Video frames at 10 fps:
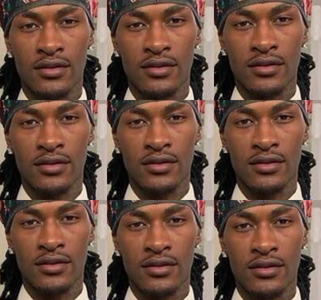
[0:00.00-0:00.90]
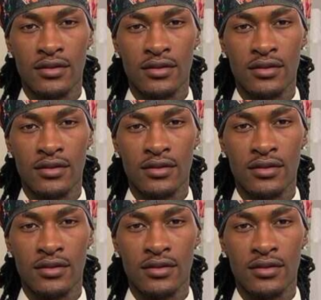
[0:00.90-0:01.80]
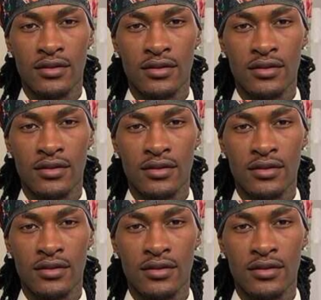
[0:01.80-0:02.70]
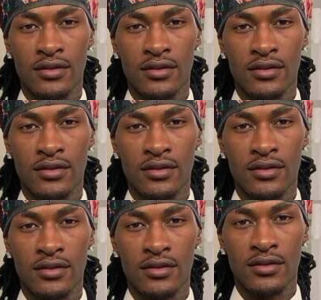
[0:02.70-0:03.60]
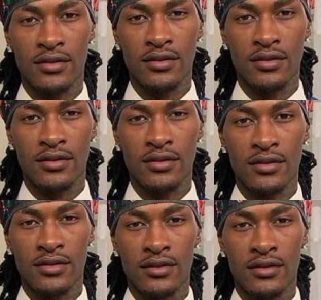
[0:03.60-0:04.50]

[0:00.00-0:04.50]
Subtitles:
Nothing is said.